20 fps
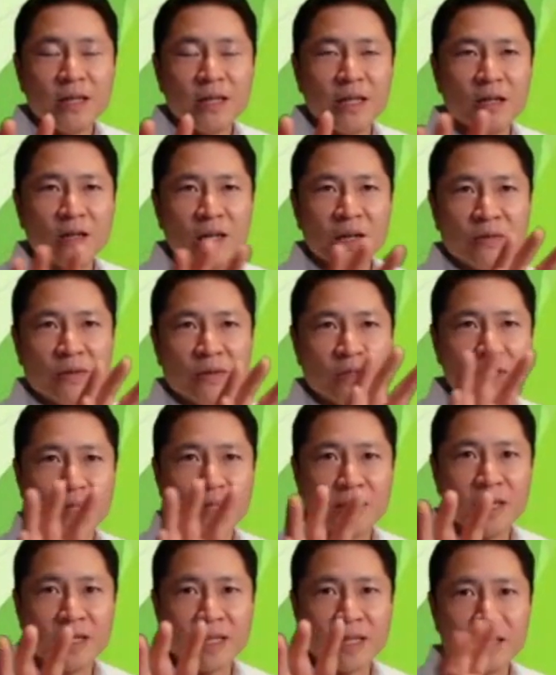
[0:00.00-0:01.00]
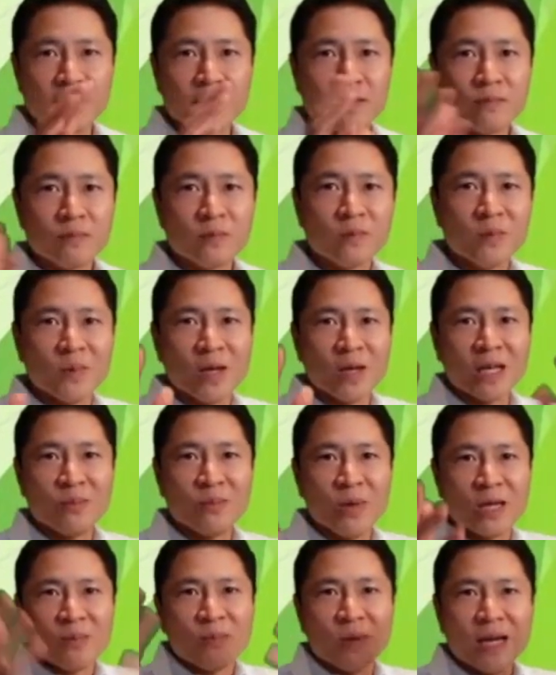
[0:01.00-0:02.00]
They don't have to, I can
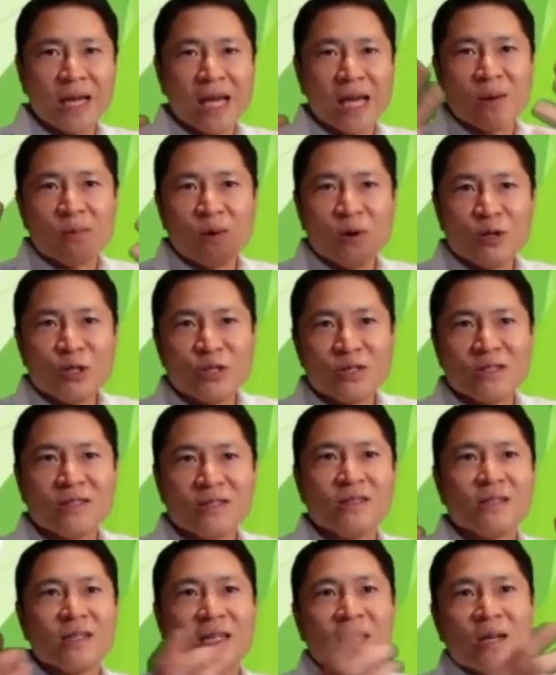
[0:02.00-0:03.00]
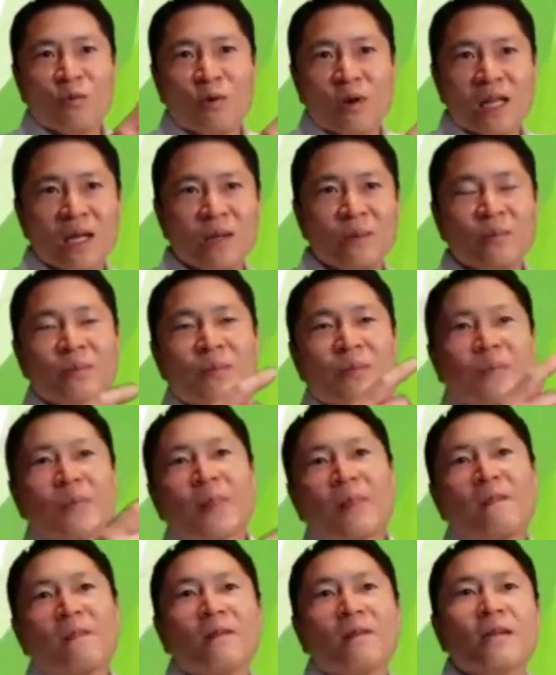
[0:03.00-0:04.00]
make my hand motions while I'm
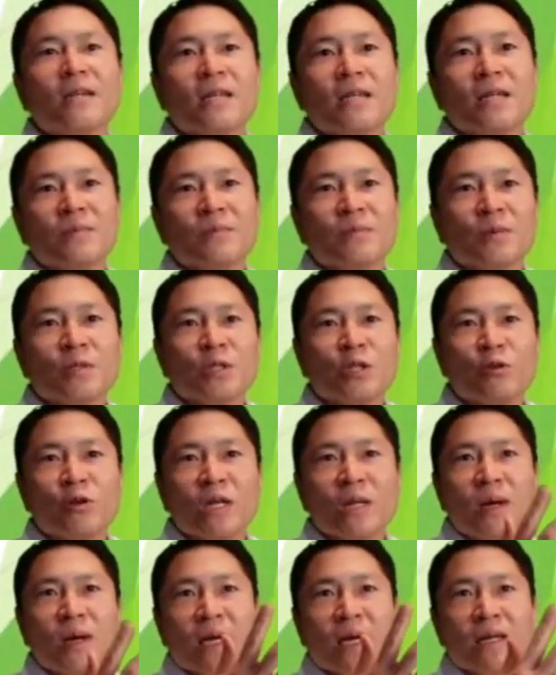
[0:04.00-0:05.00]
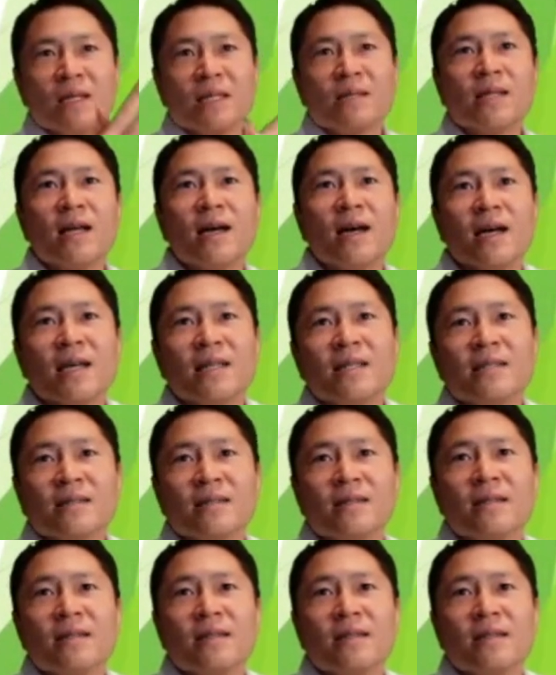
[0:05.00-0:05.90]
showing my slides.